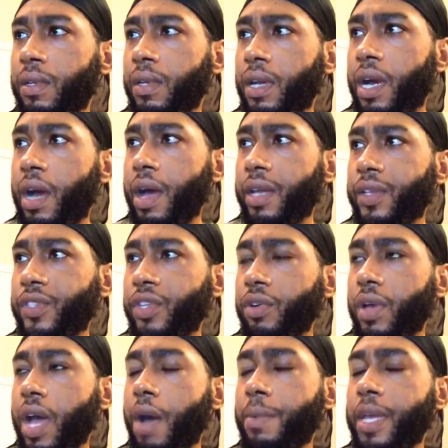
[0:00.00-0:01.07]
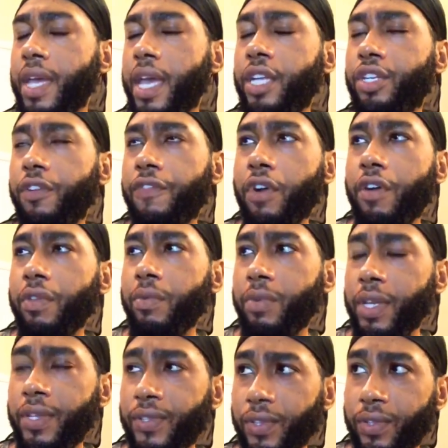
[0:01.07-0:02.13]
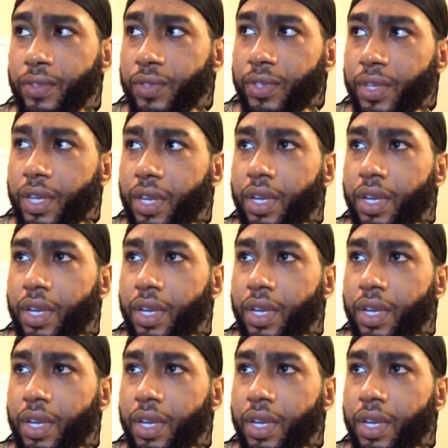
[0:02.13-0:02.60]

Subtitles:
Hate you for other reasons.